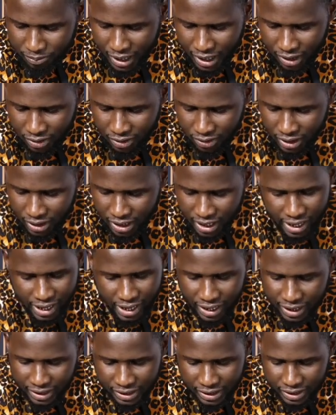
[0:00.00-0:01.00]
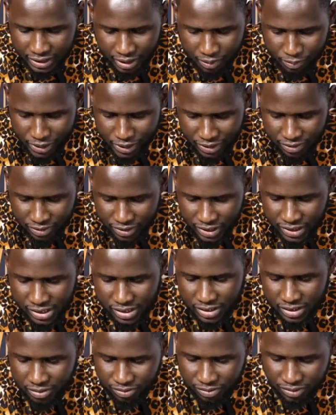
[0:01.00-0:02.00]
Mballow. Clearly, I mean, this
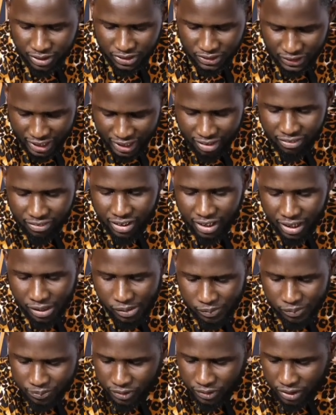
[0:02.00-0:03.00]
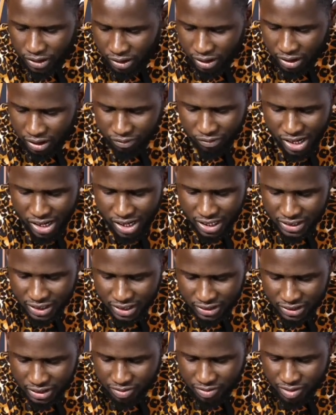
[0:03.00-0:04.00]
is the first ever
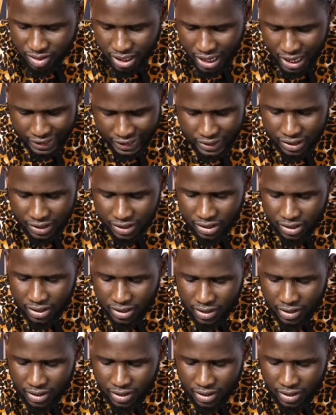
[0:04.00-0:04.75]
convergence, if you like,